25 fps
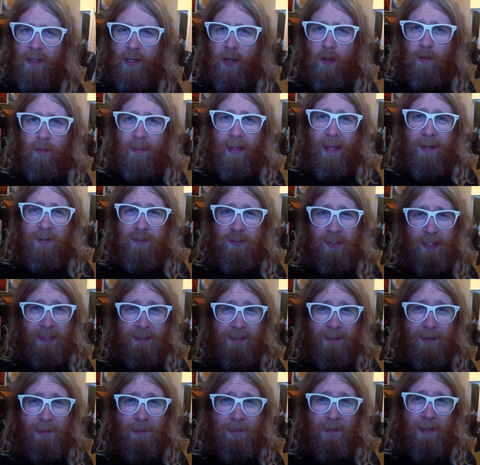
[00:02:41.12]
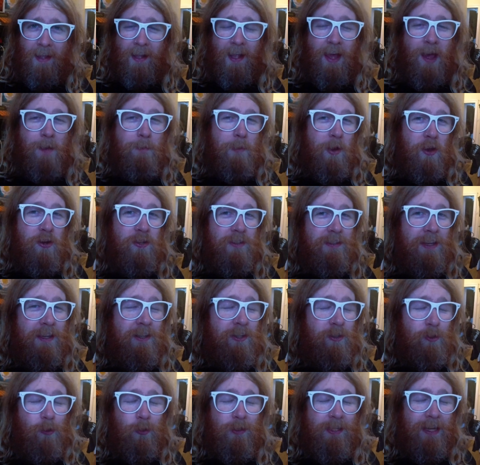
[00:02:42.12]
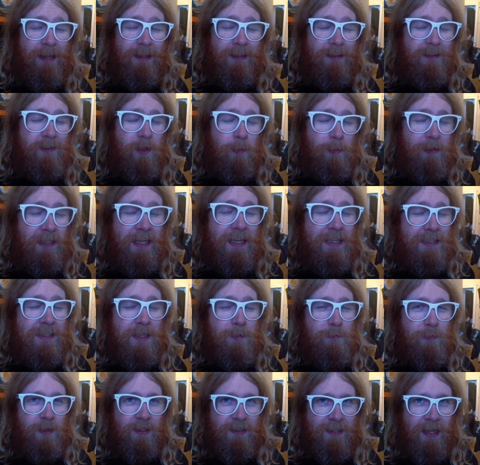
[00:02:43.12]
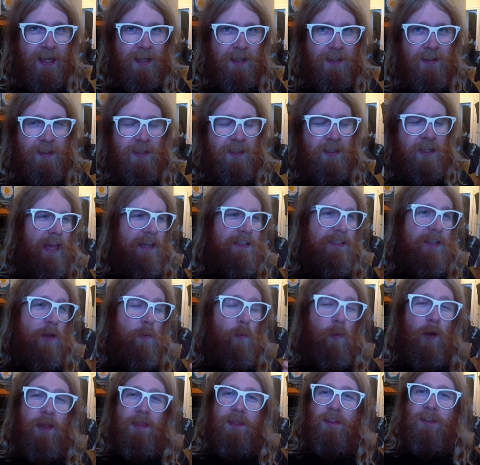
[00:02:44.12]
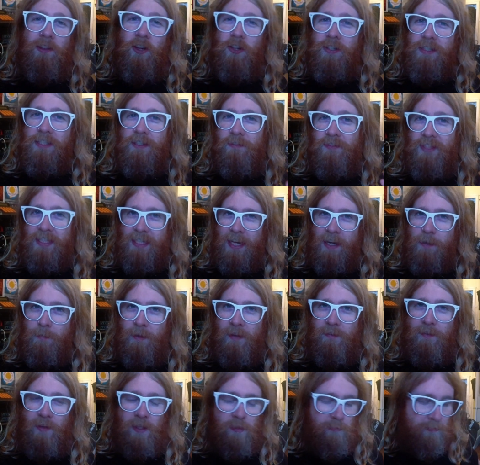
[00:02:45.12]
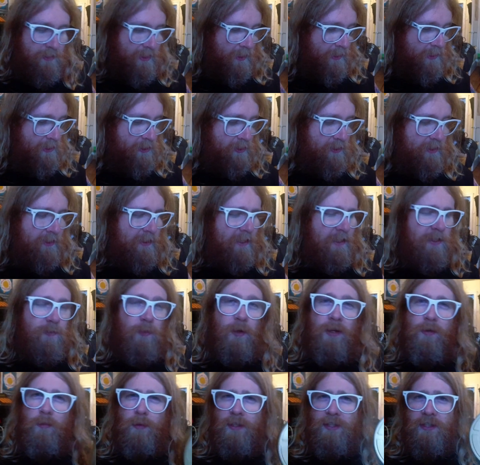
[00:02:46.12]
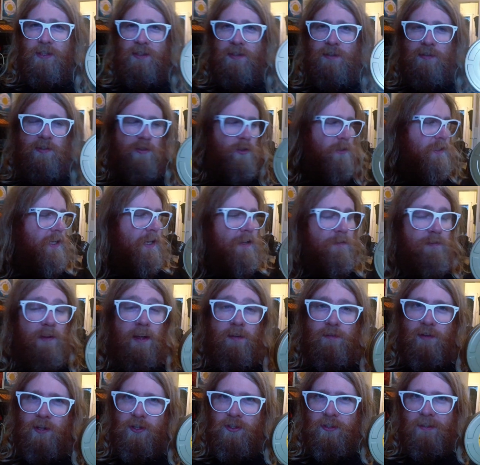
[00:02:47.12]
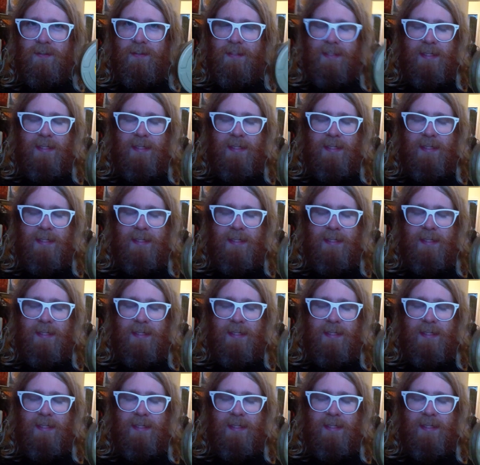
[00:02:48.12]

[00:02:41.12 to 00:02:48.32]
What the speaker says: Now, the interesting thing about Kodak Double-X in particular is that with lots of cinema films, including this one, which is Kodak 500T,